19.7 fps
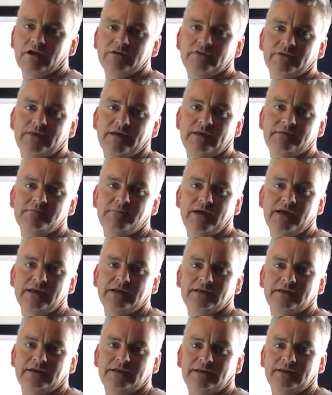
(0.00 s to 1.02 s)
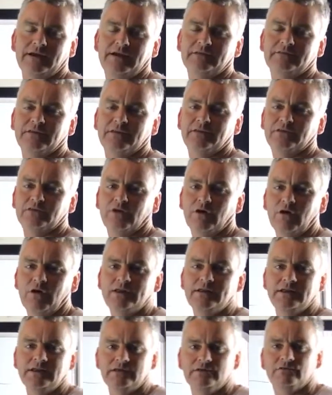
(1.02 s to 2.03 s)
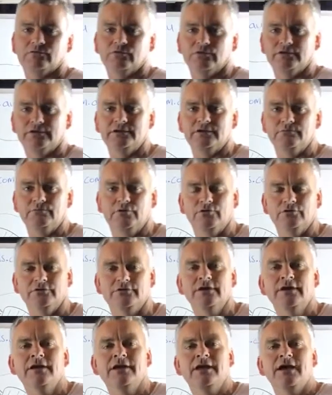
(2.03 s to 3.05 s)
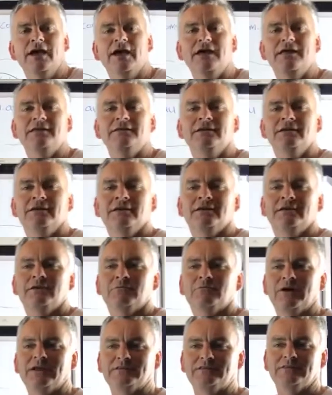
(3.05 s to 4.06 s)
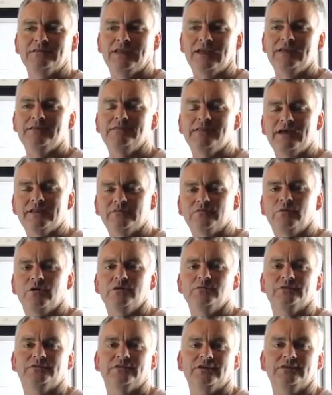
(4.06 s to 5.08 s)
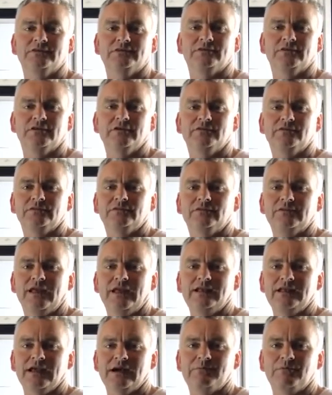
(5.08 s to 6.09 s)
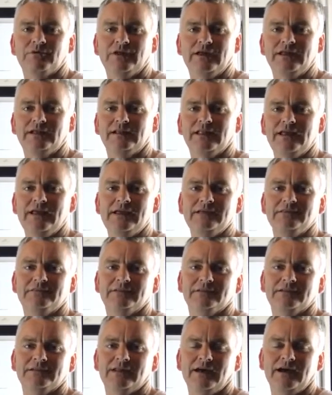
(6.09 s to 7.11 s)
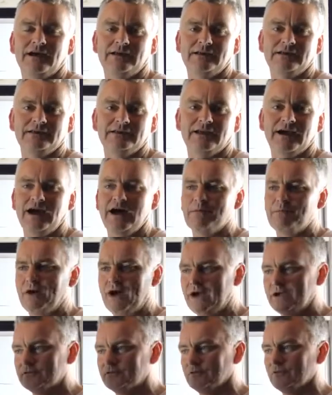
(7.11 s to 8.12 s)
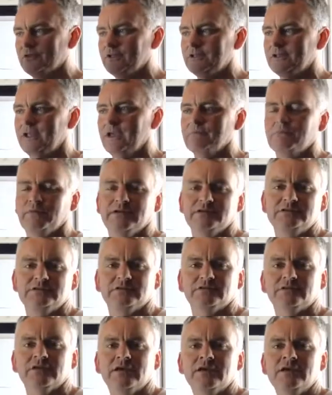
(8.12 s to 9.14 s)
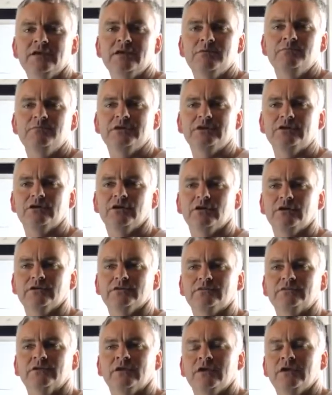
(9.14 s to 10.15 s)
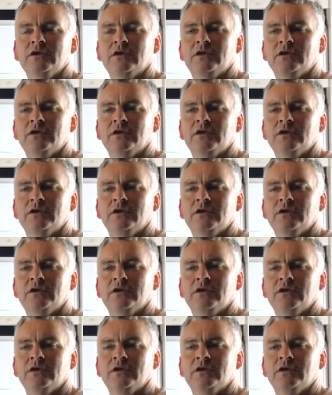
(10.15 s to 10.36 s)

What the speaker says: over that bank, okay? So the tide is really important. And once again, that's why we see the surfers standing up on headlands and in car parks looking down beaches, because